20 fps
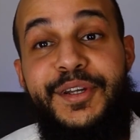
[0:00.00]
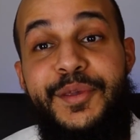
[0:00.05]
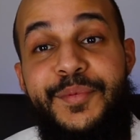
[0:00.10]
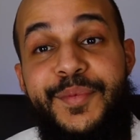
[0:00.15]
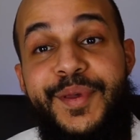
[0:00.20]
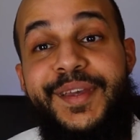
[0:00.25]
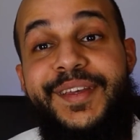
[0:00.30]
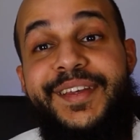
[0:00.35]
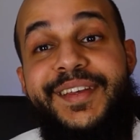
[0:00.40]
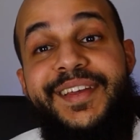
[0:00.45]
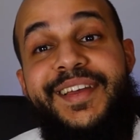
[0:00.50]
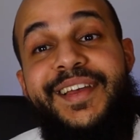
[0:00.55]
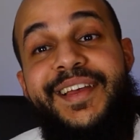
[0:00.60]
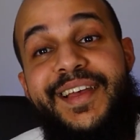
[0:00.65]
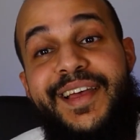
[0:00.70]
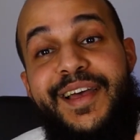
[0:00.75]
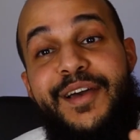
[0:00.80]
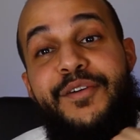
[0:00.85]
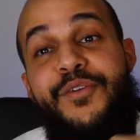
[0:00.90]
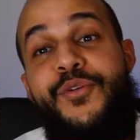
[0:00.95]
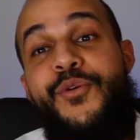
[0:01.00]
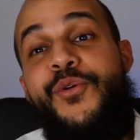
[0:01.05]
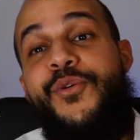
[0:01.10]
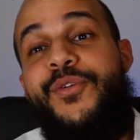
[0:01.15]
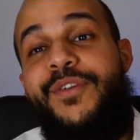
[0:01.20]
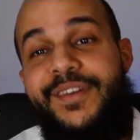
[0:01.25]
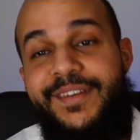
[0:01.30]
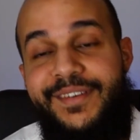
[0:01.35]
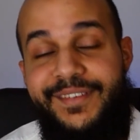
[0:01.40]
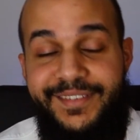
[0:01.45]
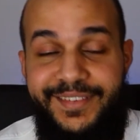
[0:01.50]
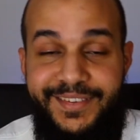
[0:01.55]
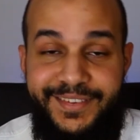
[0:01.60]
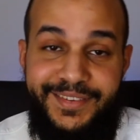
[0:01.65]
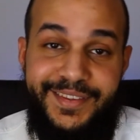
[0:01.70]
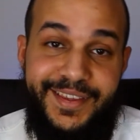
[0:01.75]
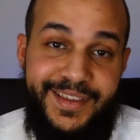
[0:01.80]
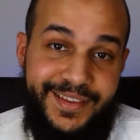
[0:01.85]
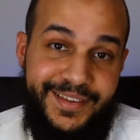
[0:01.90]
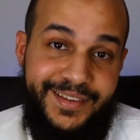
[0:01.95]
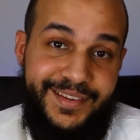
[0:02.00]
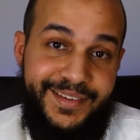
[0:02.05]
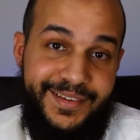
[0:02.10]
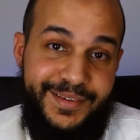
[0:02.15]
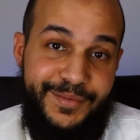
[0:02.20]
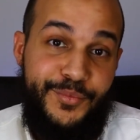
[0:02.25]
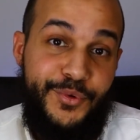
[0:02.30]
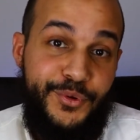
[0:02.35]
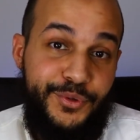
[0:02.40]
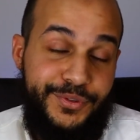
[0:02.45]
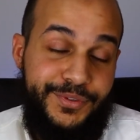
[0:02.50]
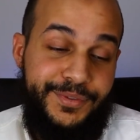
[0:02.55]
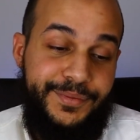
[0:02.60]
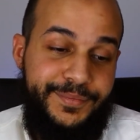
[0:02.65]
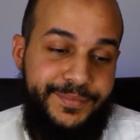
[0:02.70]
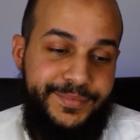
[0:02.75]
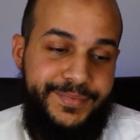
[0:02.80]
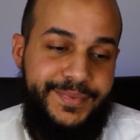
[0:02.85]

he make a hole in the boat.